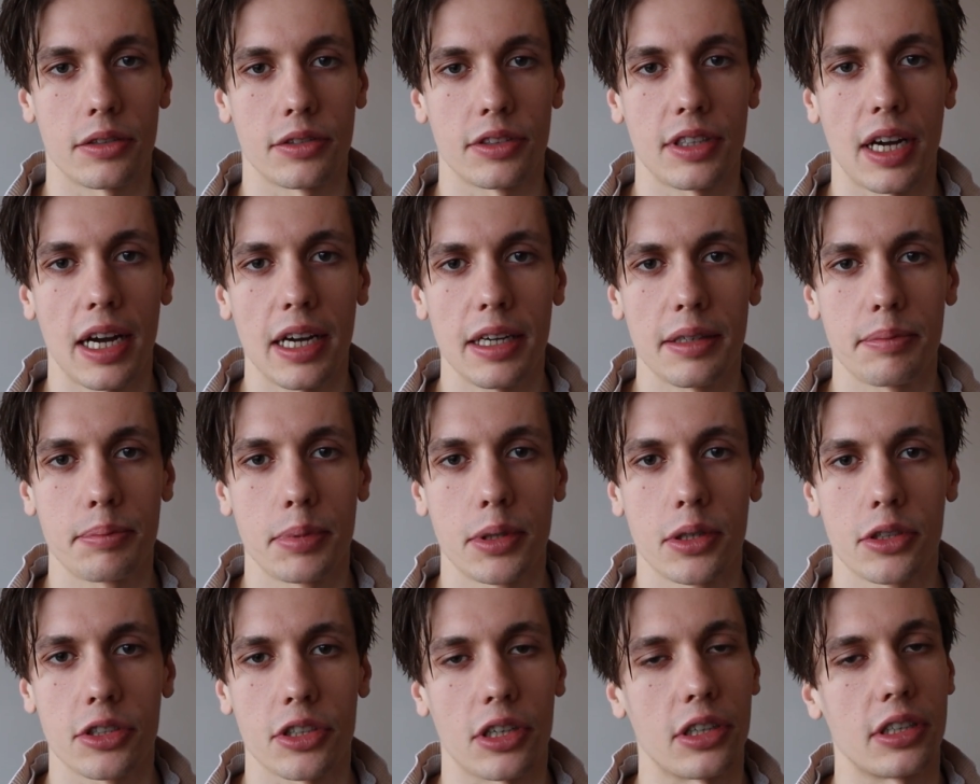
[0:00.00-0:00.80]
Diet
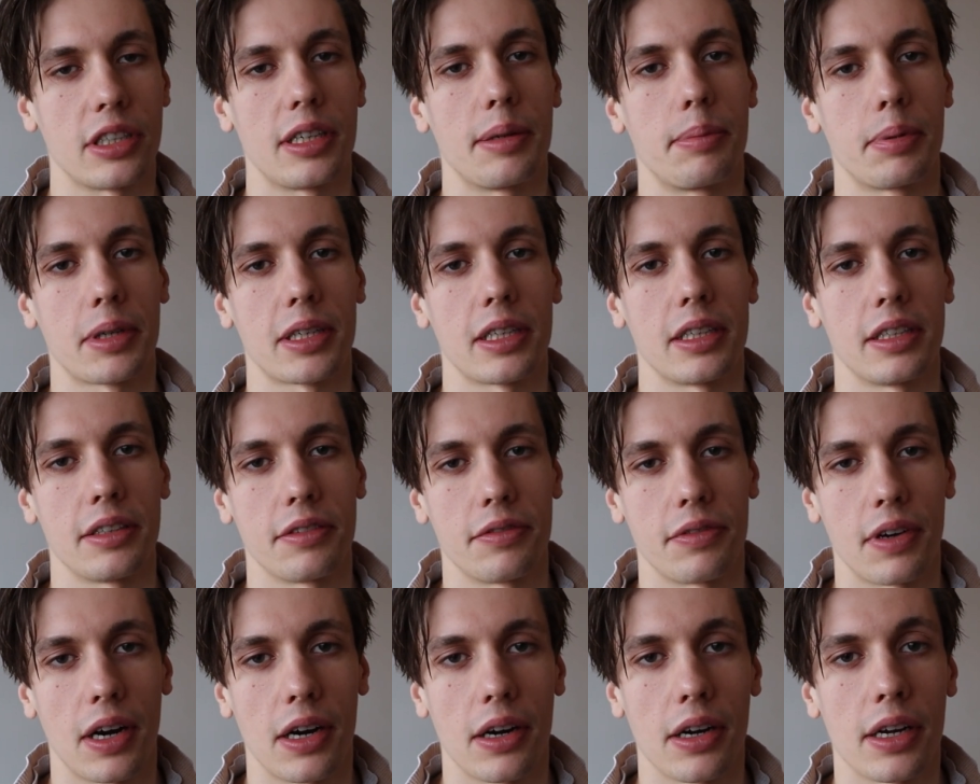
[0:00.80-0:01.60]
books are typically
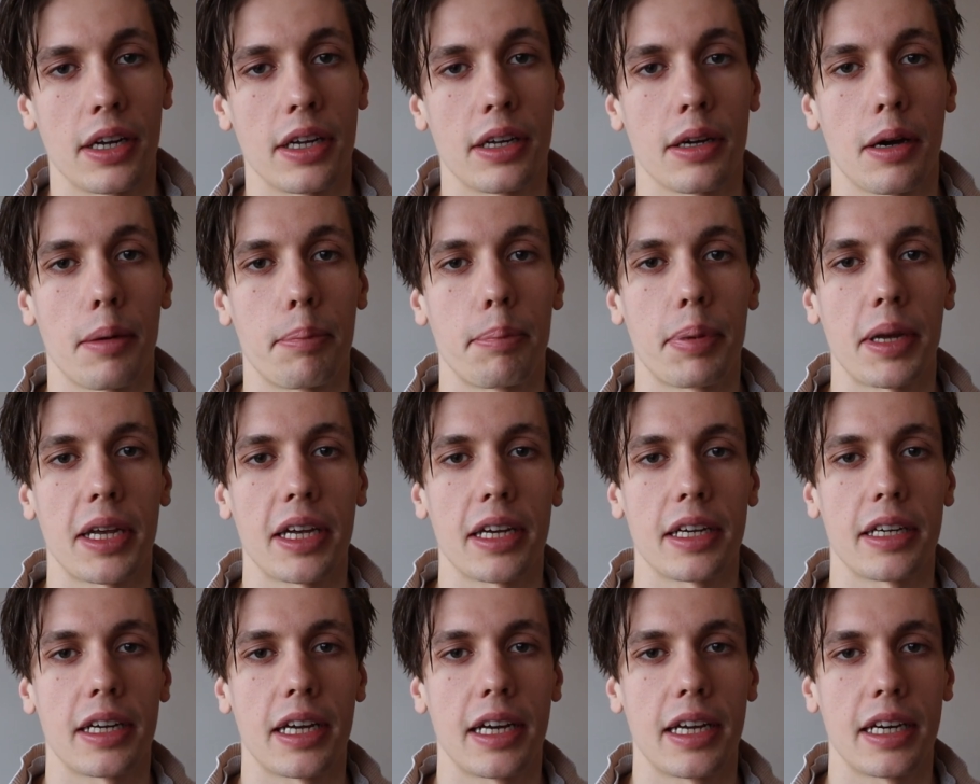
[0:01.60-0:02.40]
very
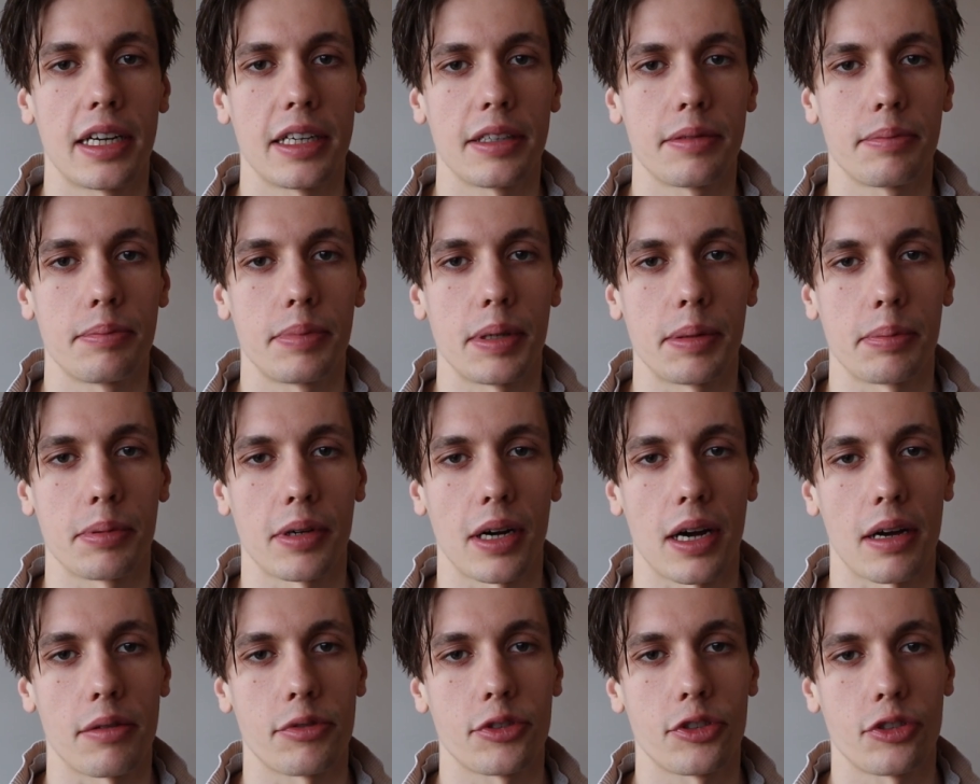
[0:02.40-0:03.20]
opinionated.
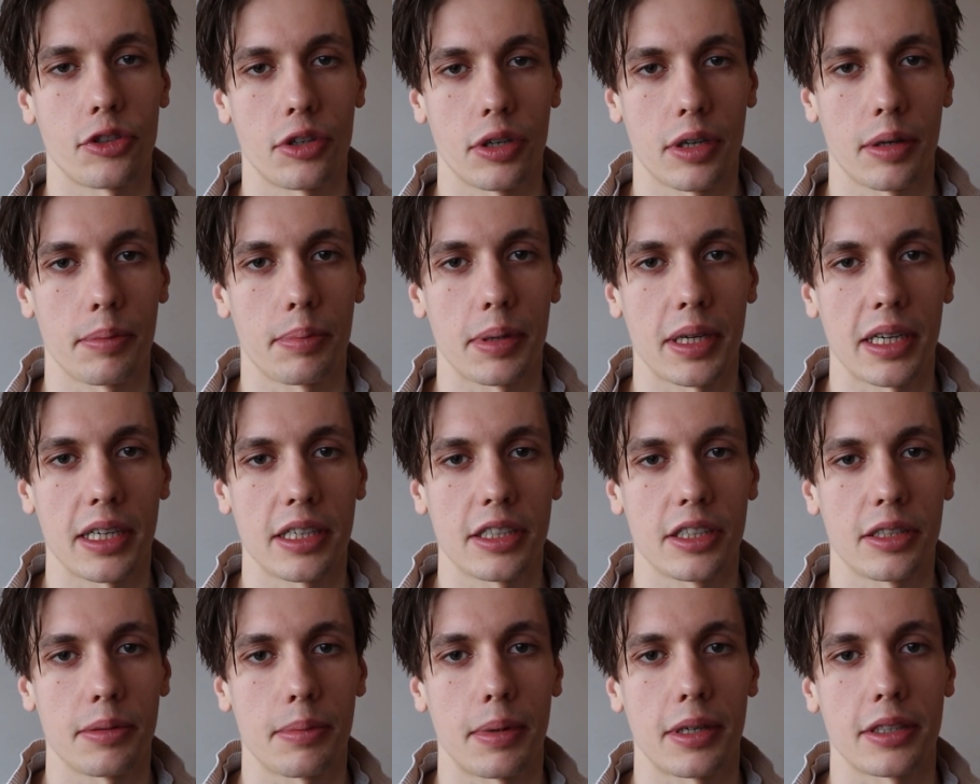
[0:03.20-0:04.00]
People have strong
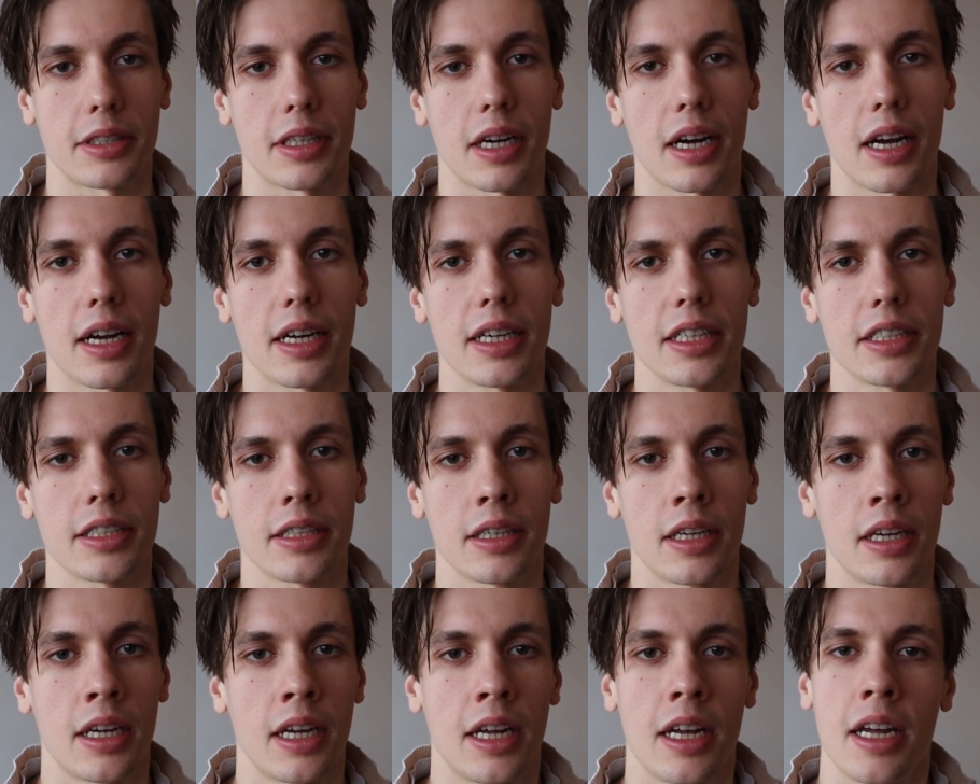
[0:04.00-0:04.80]
opinions about diet.
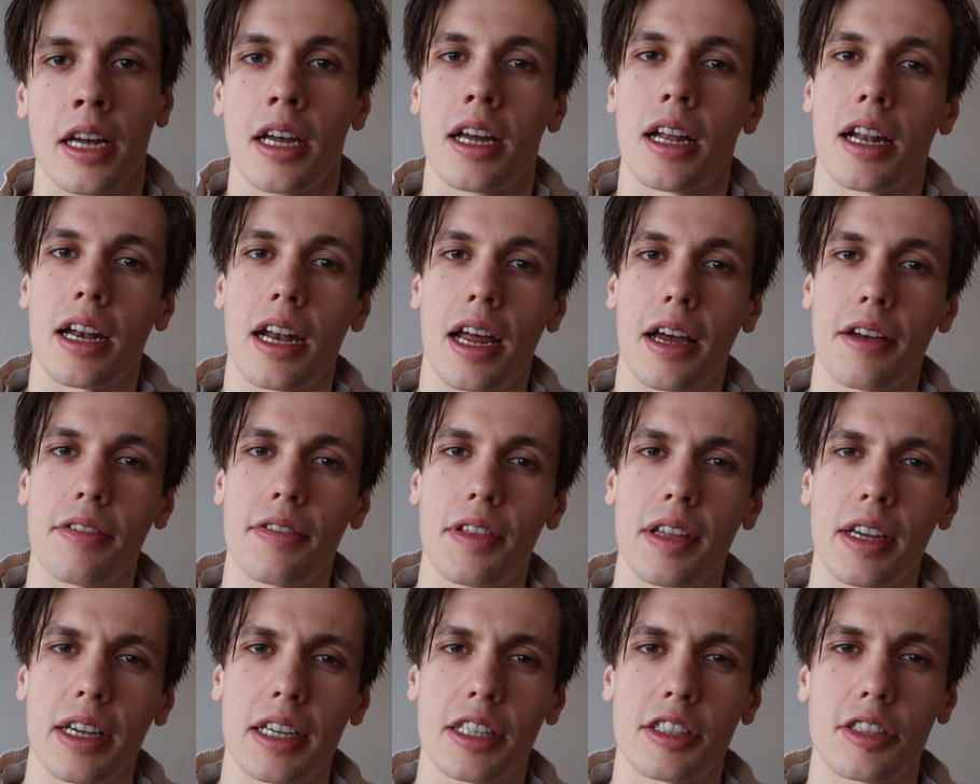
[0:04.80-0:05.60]
And I
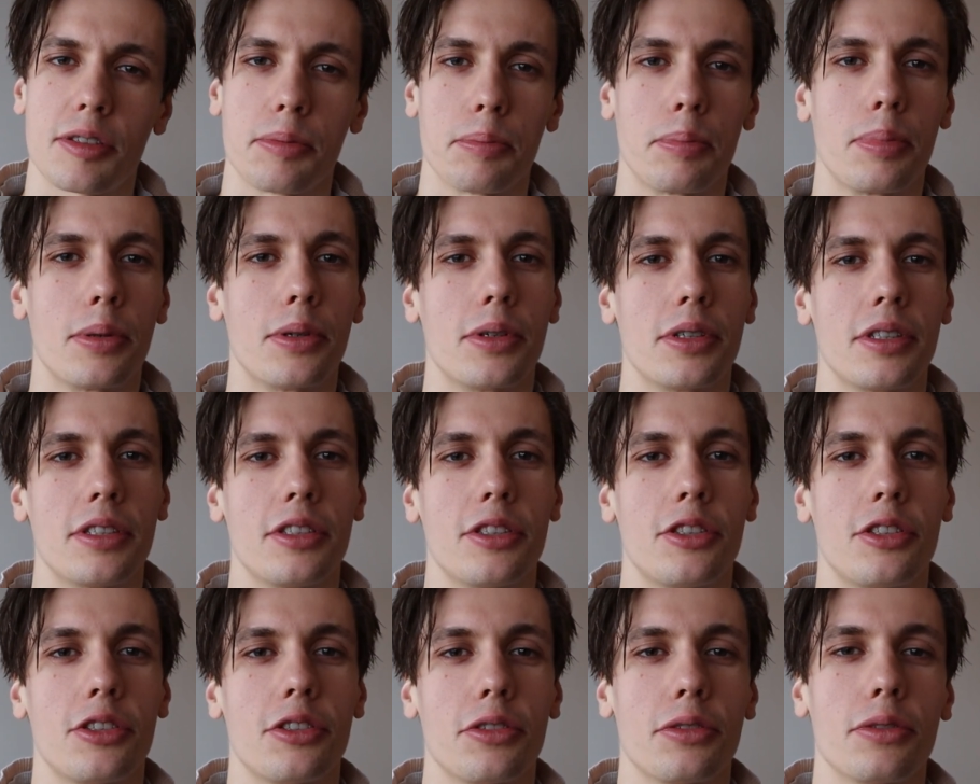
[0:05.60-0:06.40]
think it's
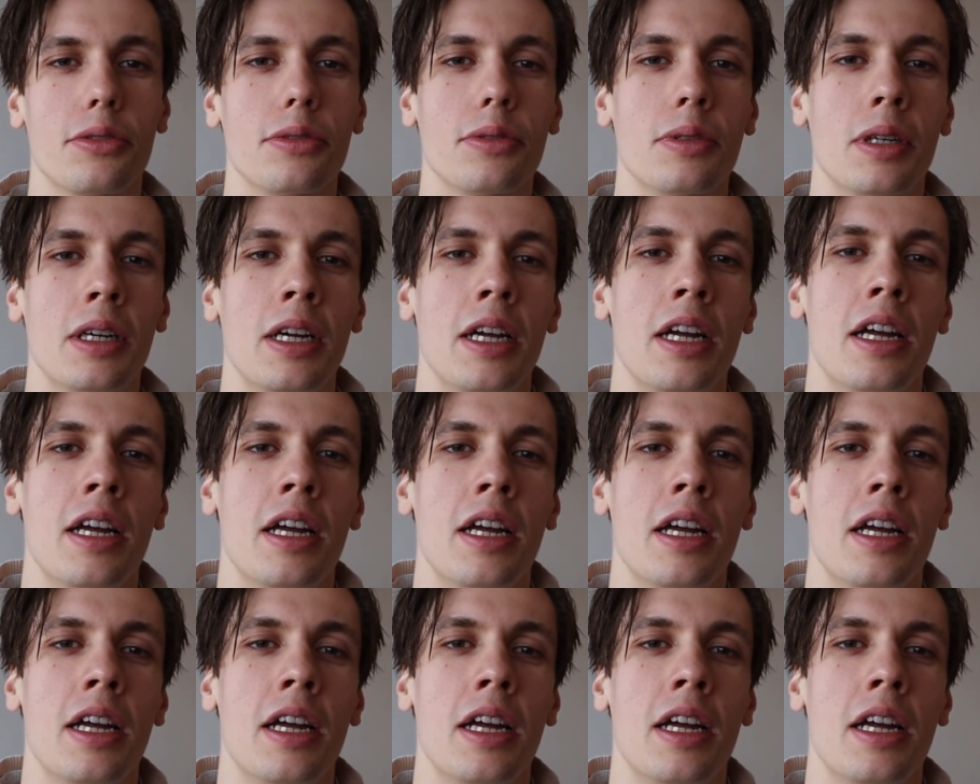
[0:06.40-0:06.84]
important to